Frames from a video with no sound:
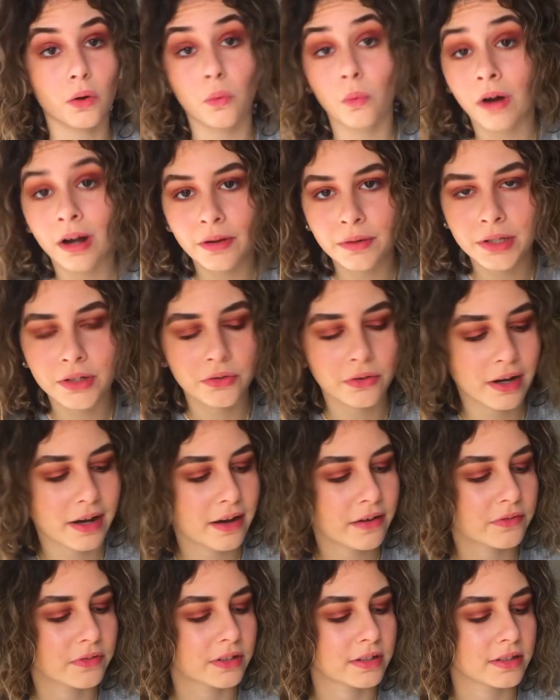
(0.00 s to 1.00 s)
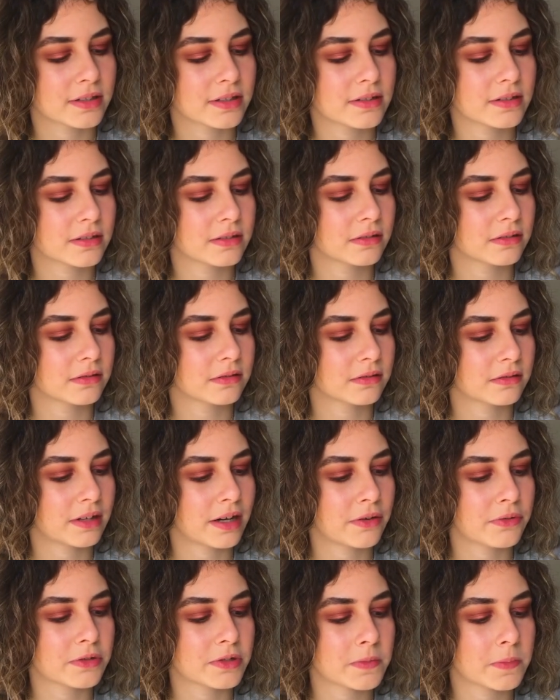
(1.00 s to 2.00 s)
why we don't have it.
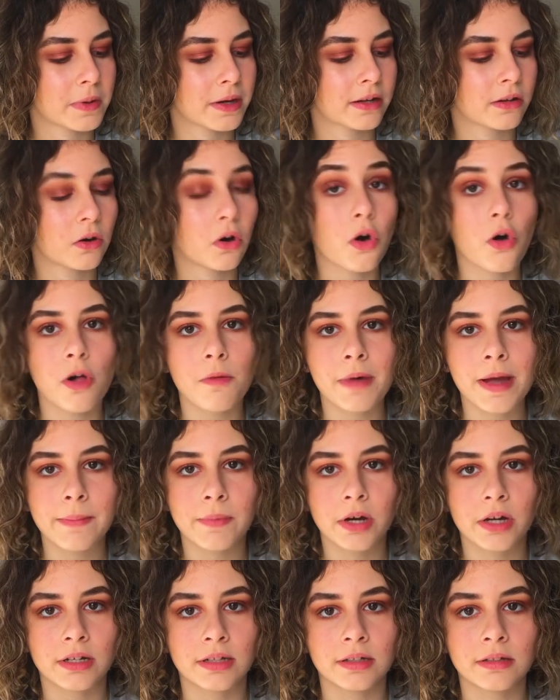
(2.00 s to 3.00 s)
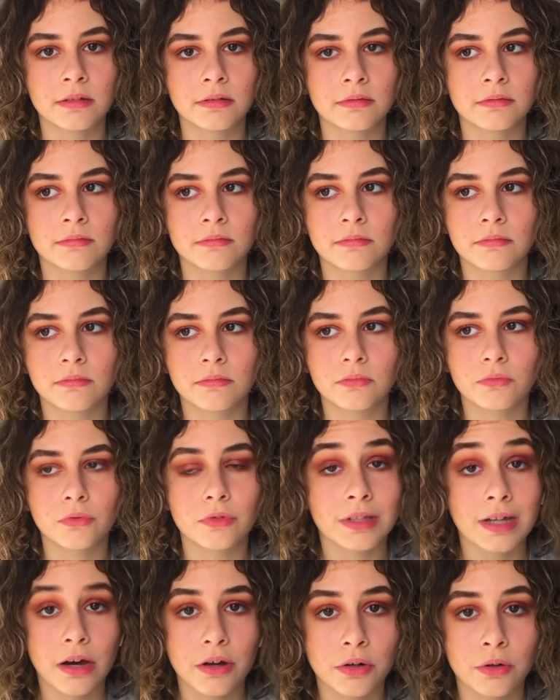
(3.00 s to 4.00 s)
I will spend all my money,
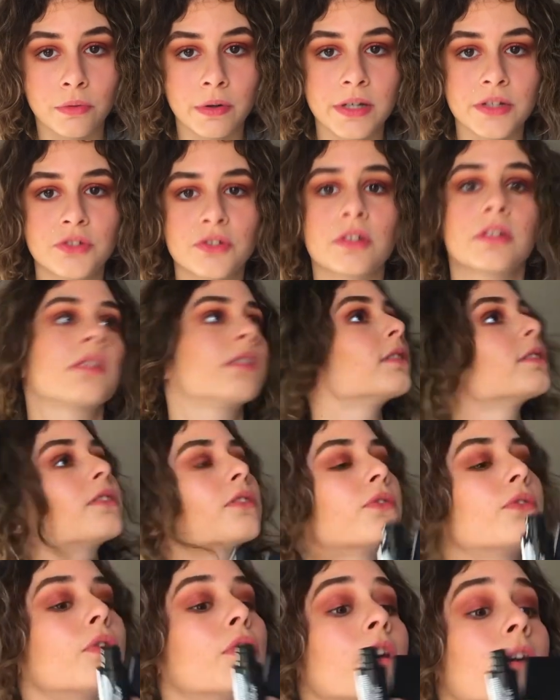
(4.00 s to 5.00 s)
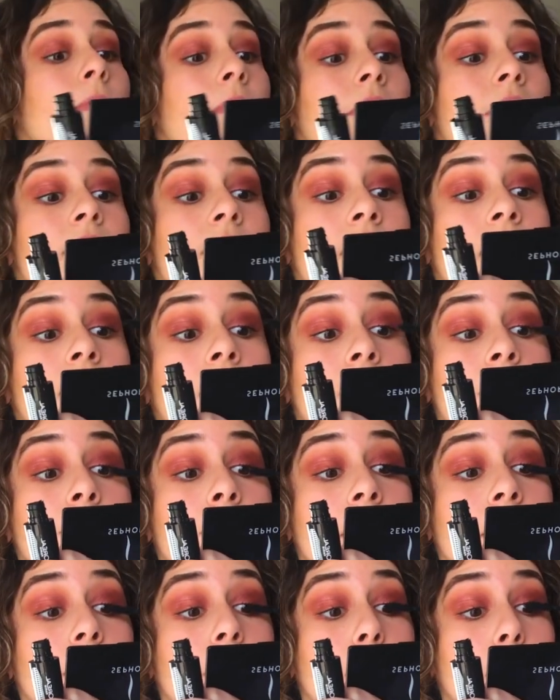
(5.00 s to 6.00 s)
without a question, in Sephora because I love
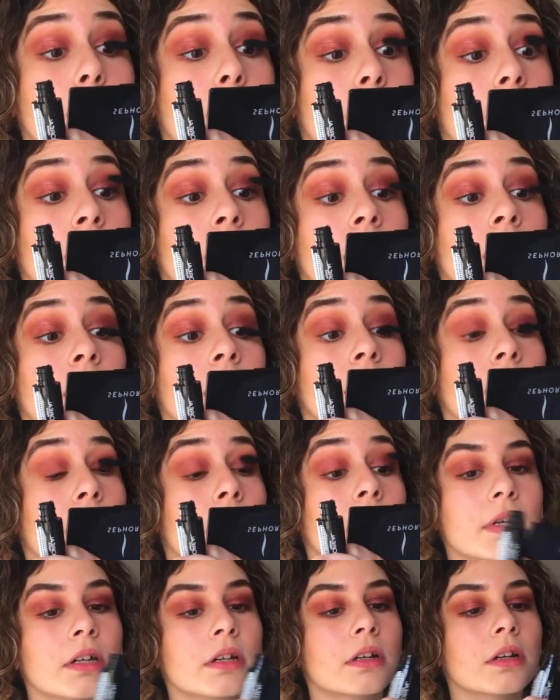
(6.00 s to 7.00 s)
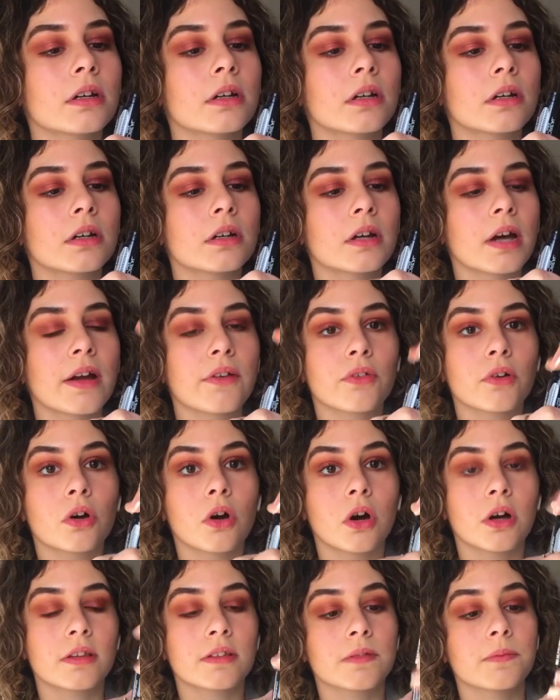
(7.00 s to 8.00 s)
makeup. I'm gonna
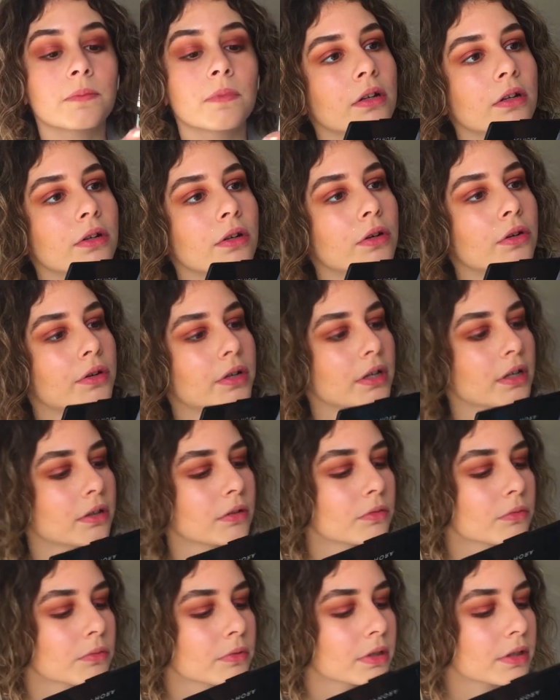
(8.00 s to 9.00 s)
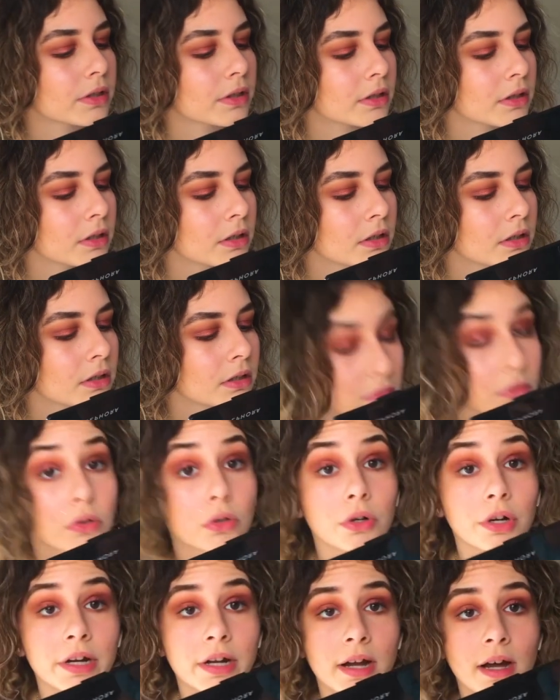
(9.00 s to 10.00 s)
go in with the
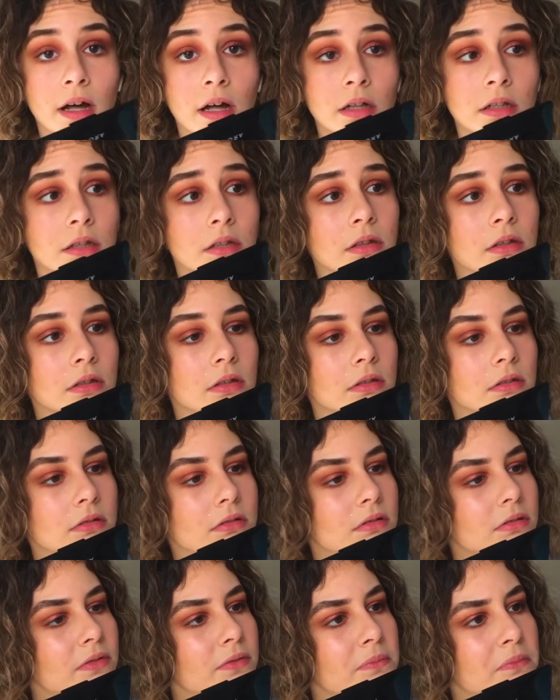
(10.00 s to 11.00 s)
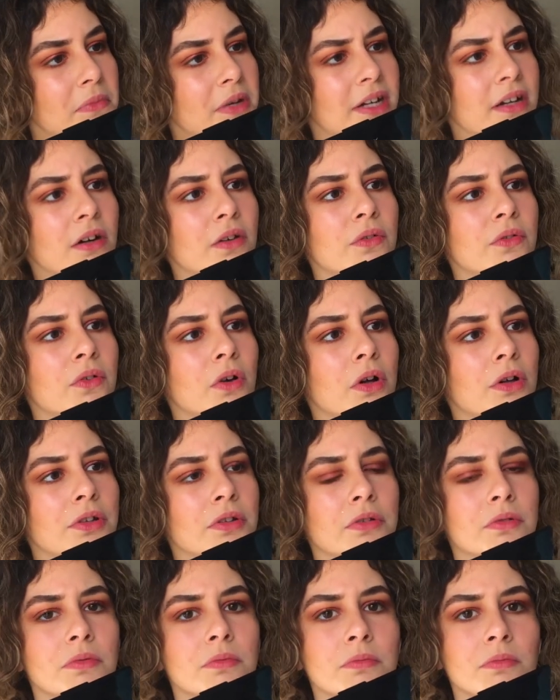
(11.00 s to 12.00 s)
L'Oreal Mega
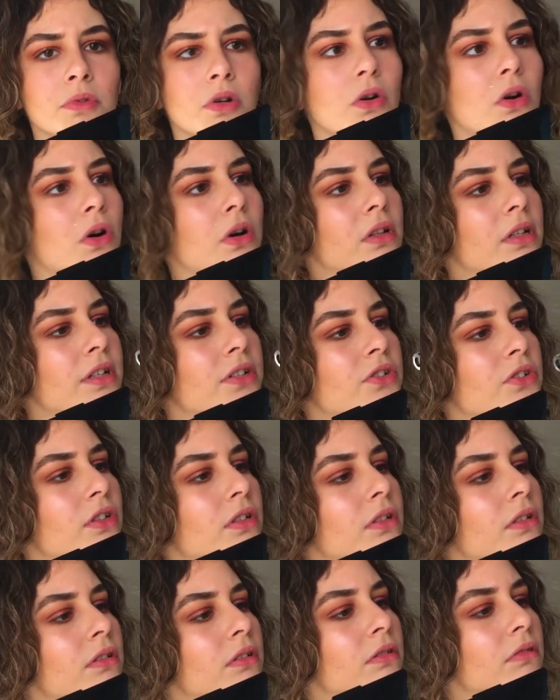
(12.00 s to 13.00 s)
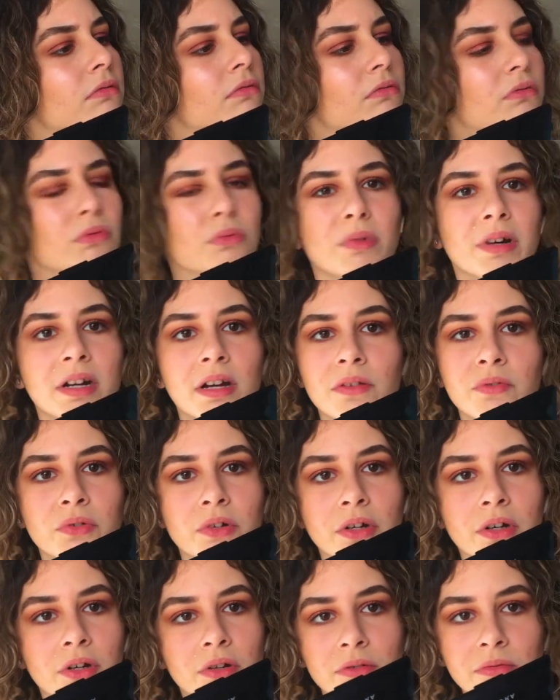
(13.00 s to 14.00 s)
Volume Collagen,
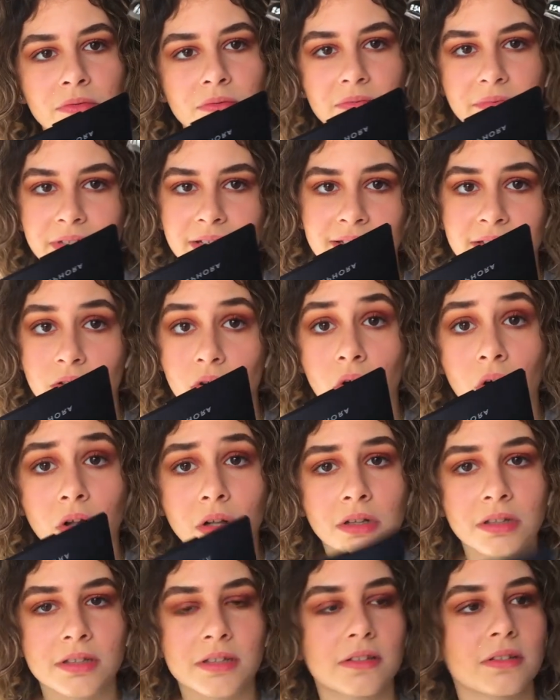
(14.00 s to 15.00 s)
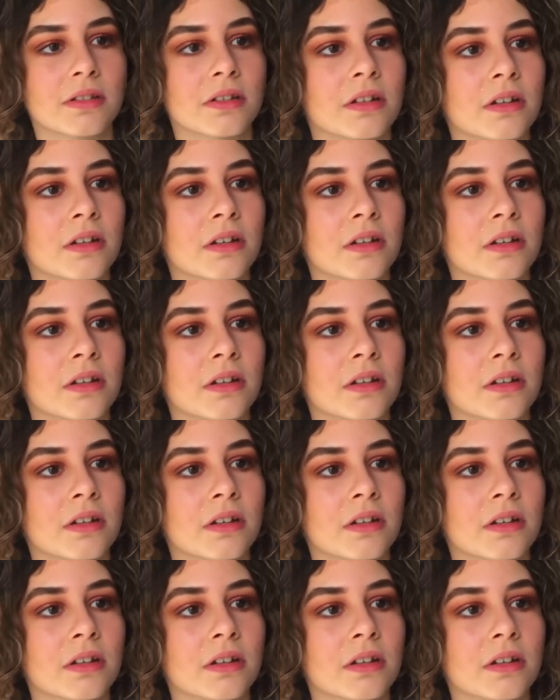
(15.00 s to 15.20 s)
whatever it's called.